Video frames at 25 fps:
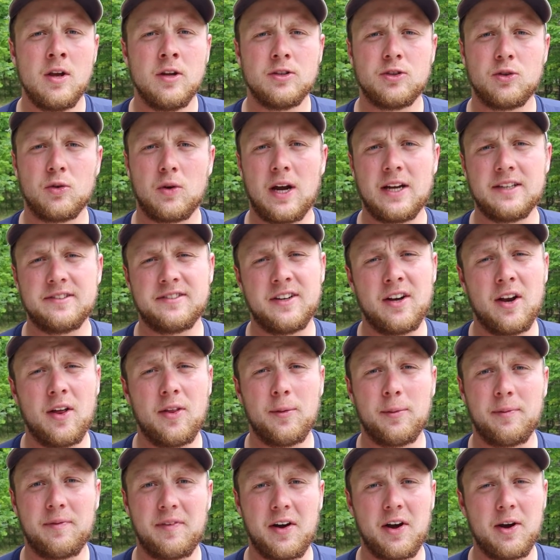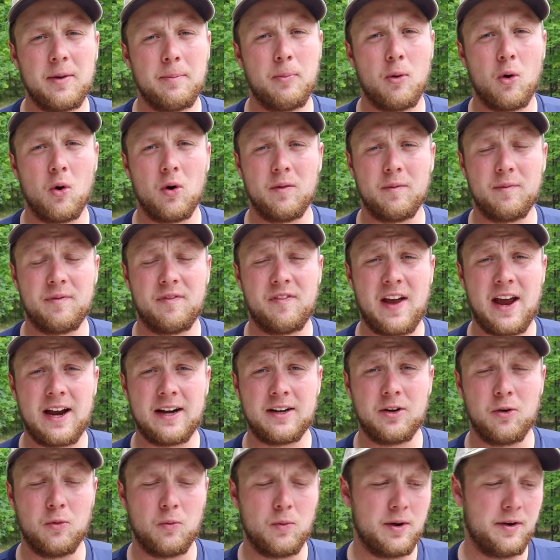So guys, another very important
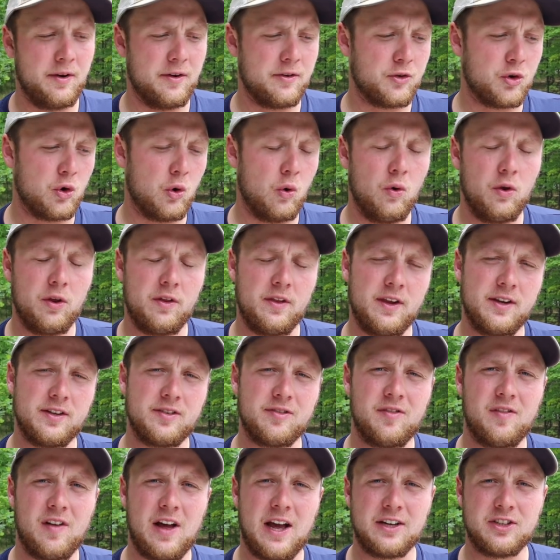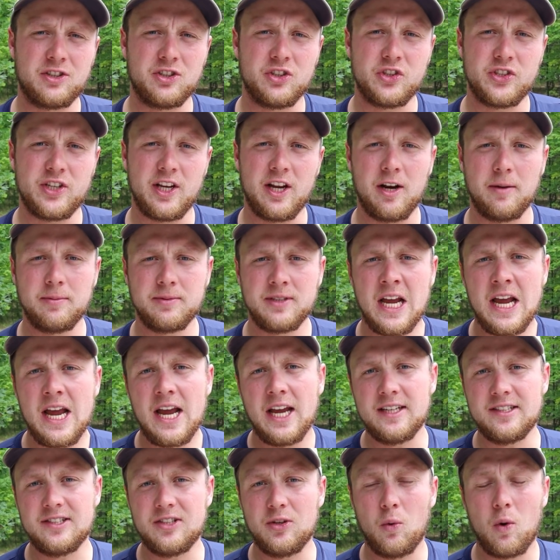factor when you're trolling these flasher setups
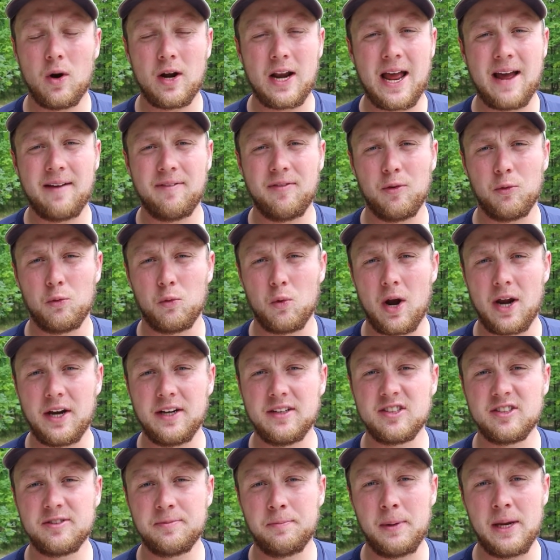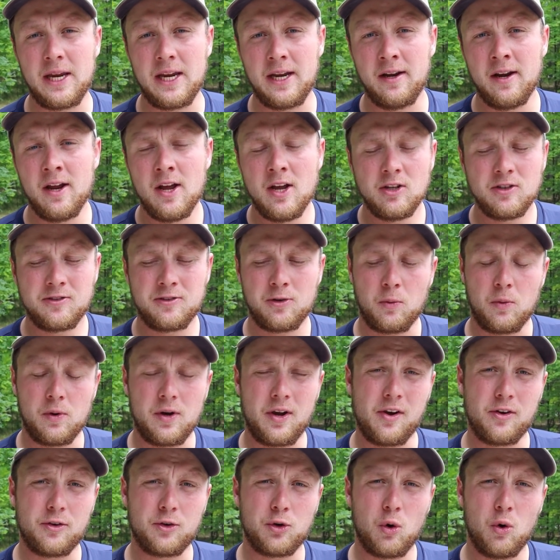is you want to have the right speed. So when
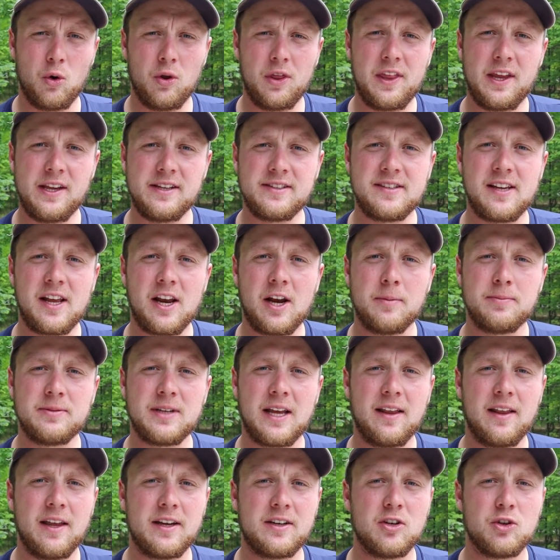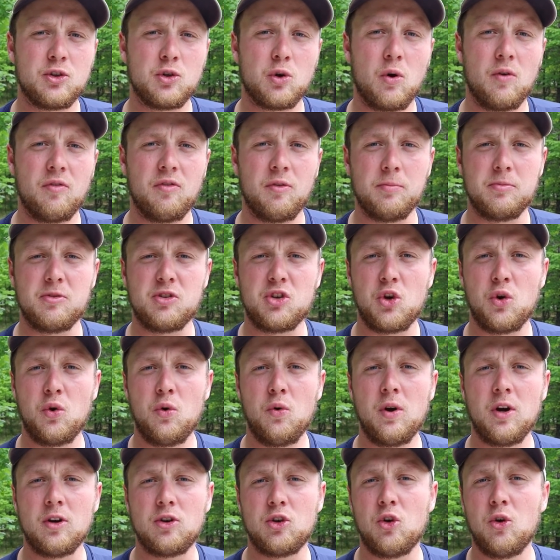you're trolling these setups, I like to troll from
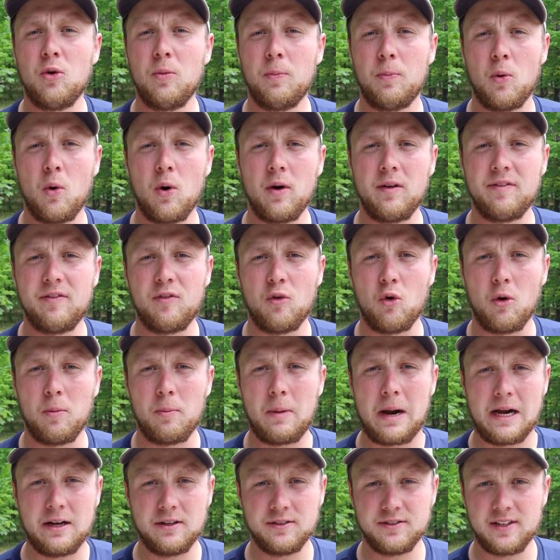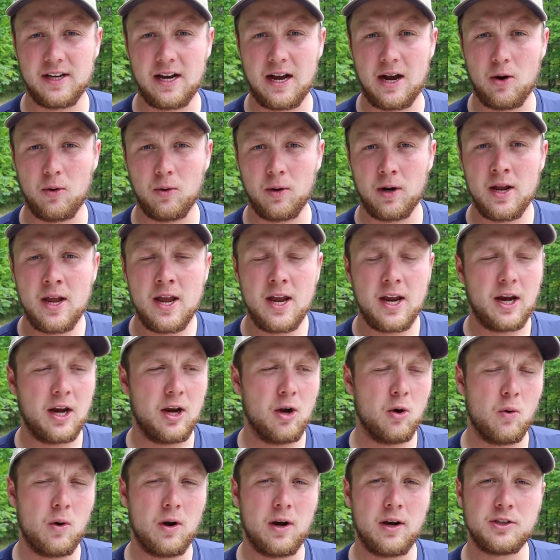2 to 2.4 miles an hour. You
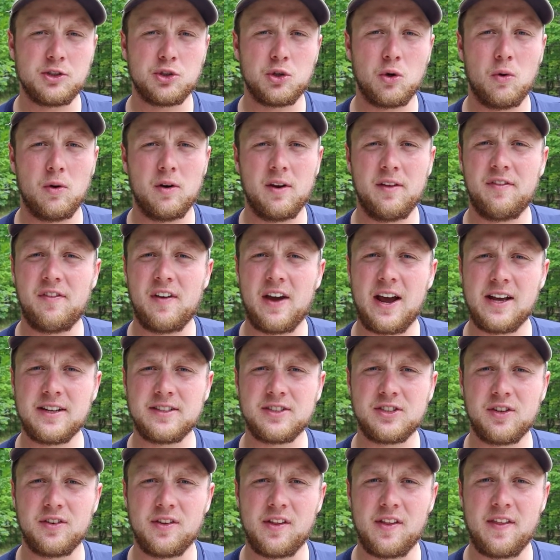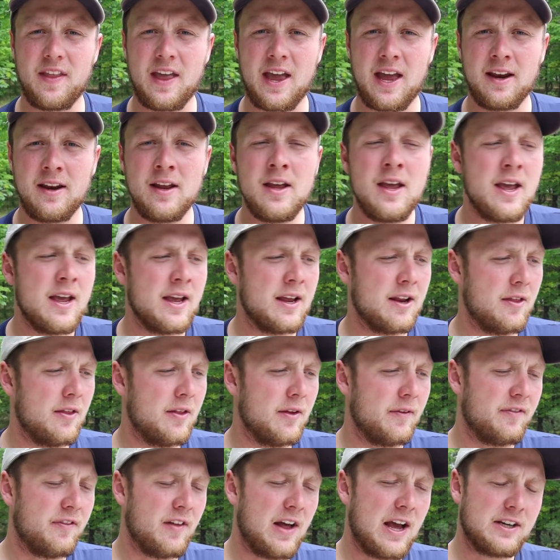don't want to troll any faster than that.
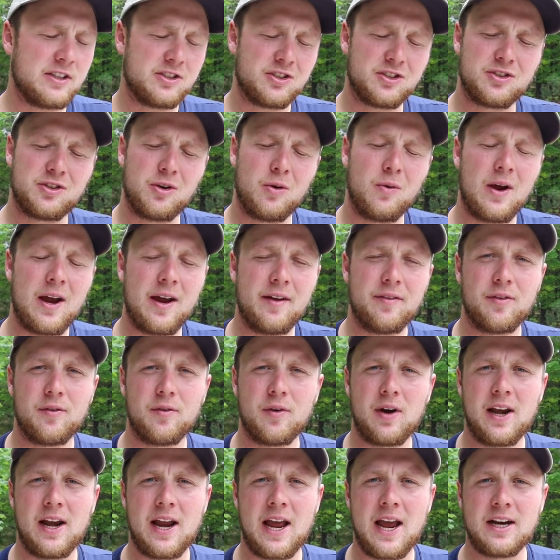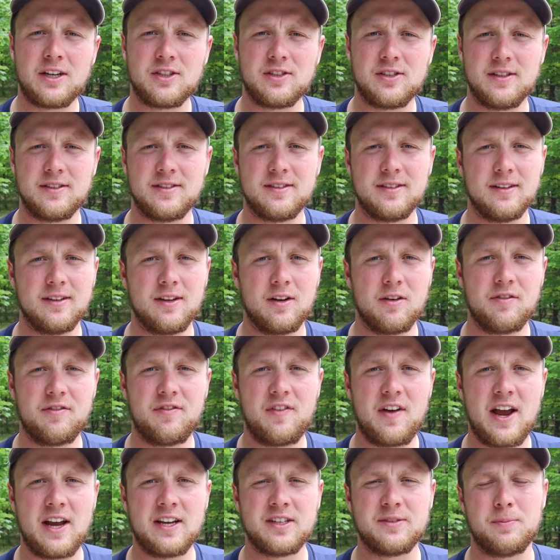The flashers don't have the right action. It's a little
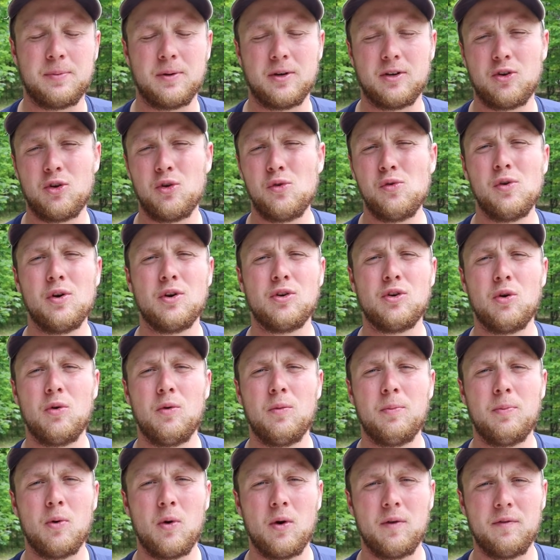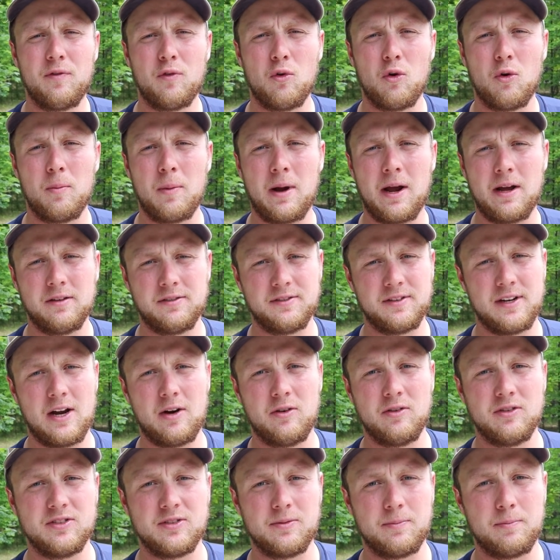fast, but 2 to 2.4 miles an
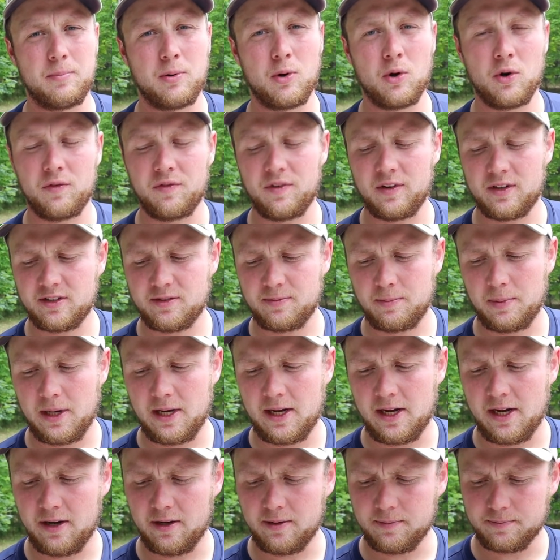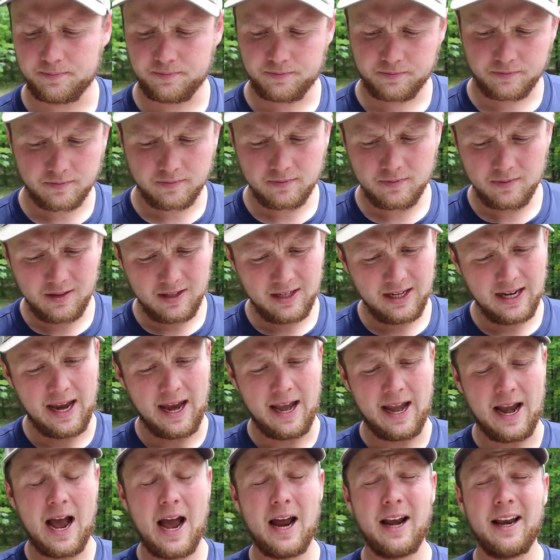hour is a perfect speed here.
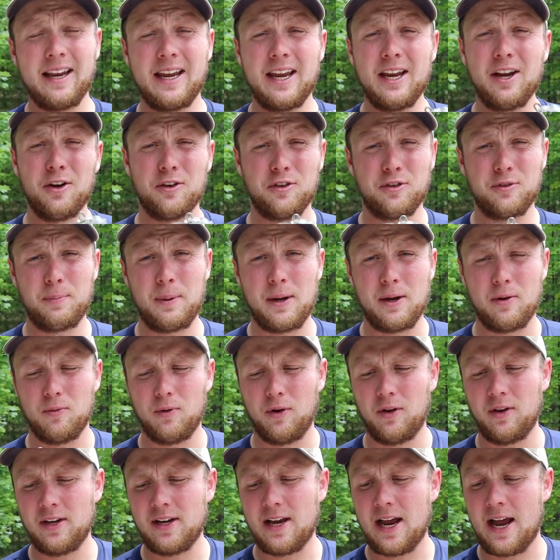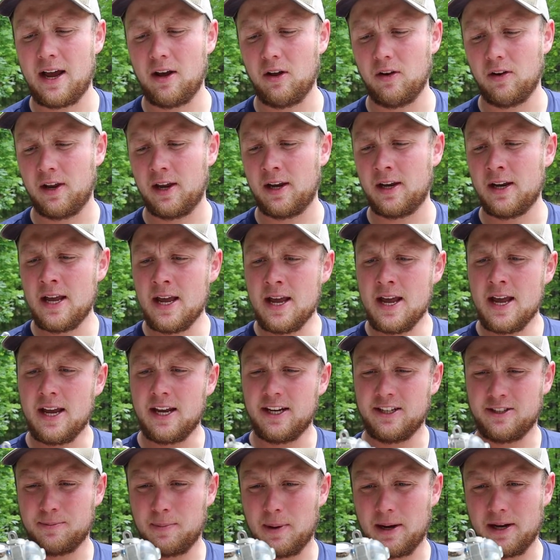And how to get your speed really dialed in
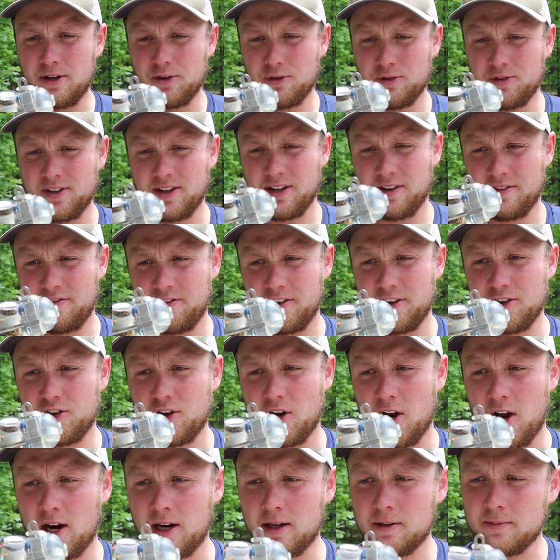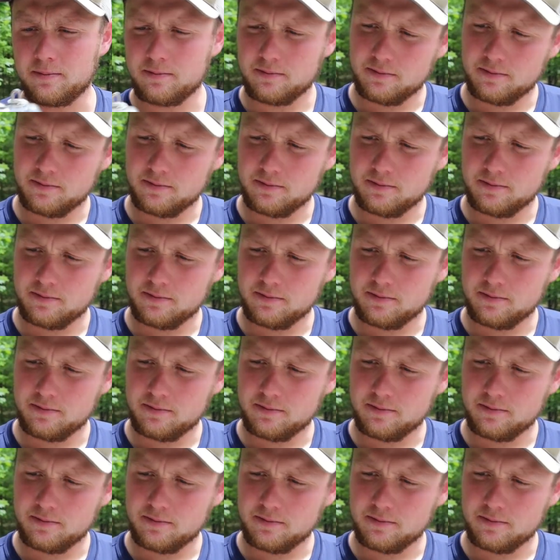is by using a fish hawk.